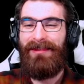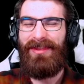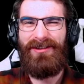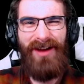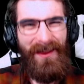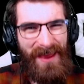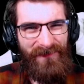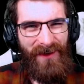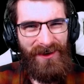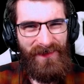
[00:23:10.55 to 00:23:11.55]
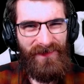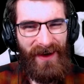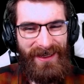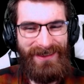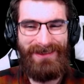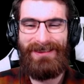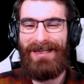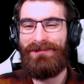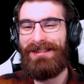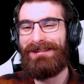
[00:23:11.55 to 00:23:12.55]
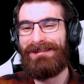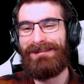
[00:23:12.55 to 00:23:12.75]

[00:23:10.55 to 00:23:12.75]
they're not that fun to fight. I mean,